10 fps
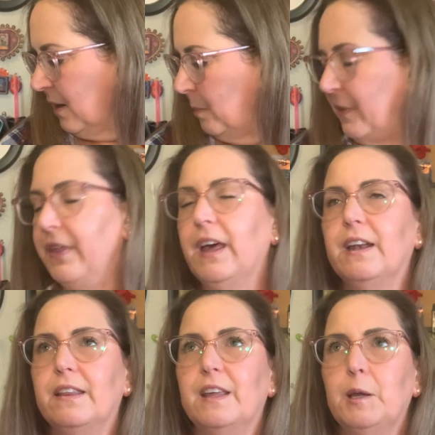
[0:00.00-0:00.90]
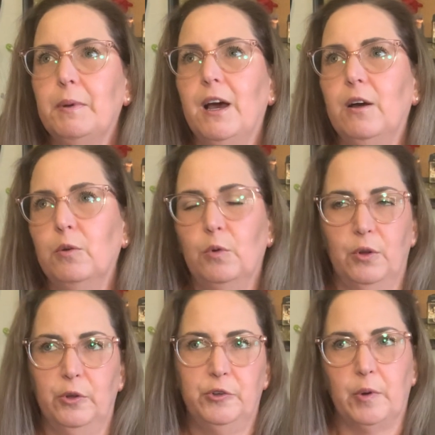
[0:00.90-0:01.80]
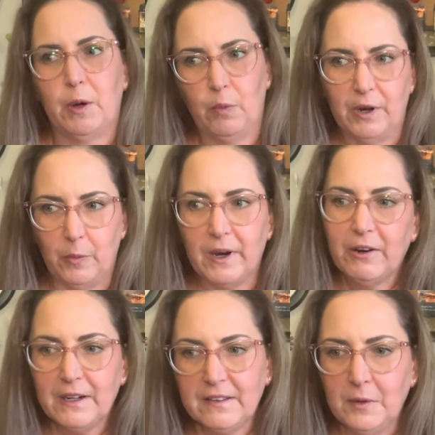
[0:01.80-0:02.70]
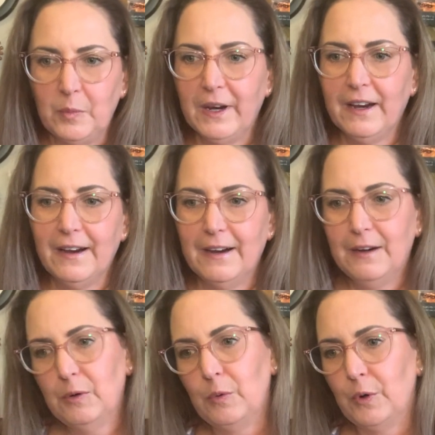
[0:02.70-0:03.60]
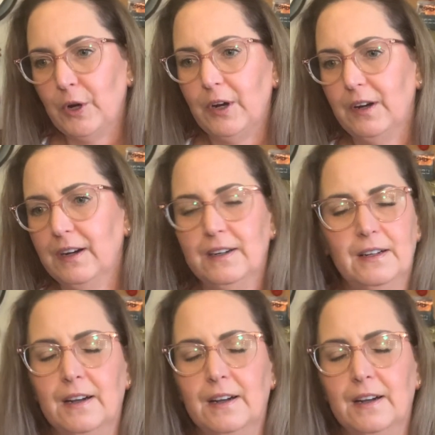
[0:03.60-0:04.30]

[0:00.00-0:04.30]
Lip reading: But then I think about, well, do I want to wear it somewhere or